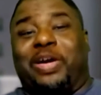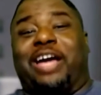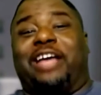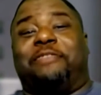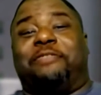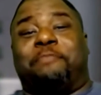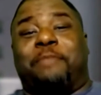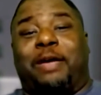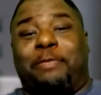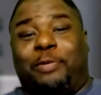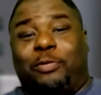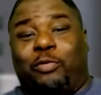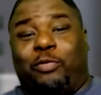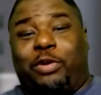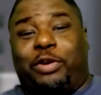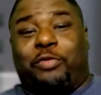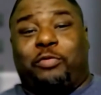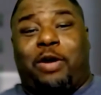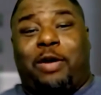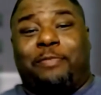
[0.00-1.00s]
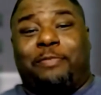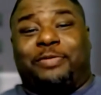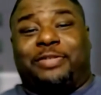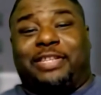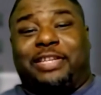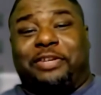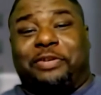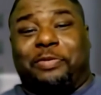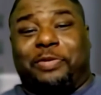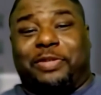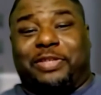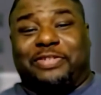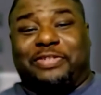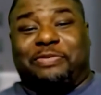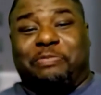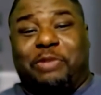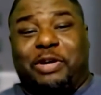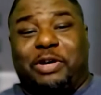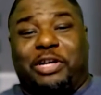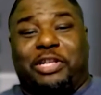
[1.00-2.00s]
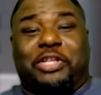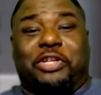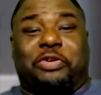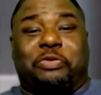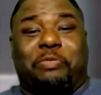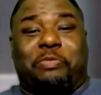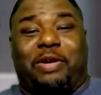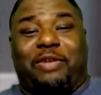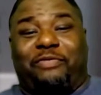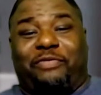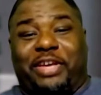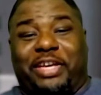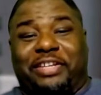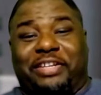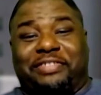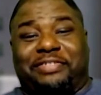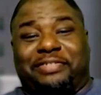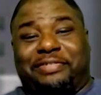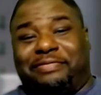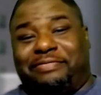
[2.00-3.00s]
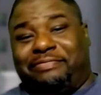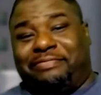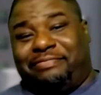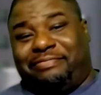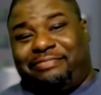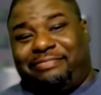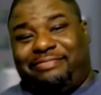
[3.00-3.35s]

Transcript: You guys might be wondering why I'm sitting here with this mug look on my face.